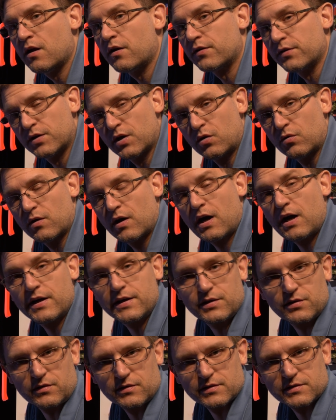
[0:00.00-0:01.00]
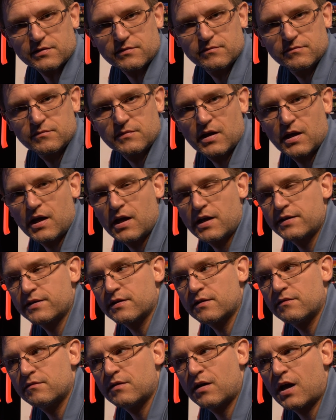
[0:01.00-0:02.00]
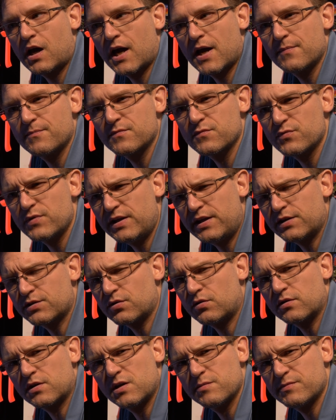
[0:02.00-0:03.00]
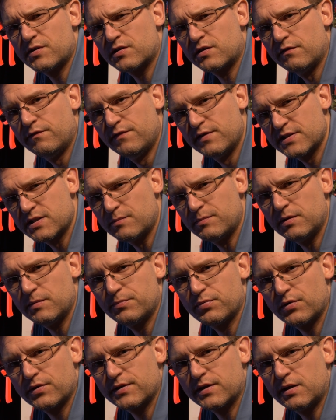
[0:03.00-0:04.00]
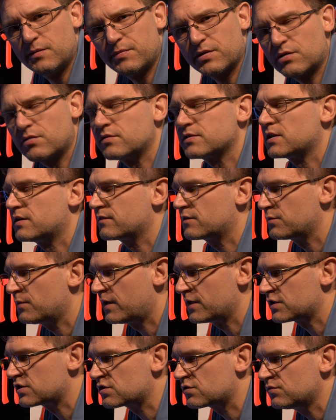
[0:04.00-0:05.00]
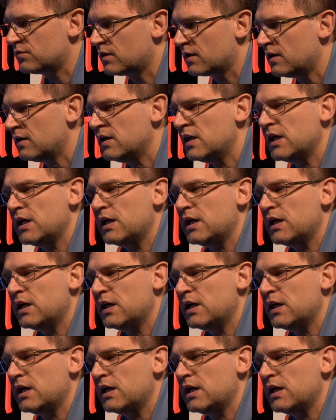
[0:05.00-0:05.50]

No, I don't. And I'm really talking about visible burn-in because I'm quite sure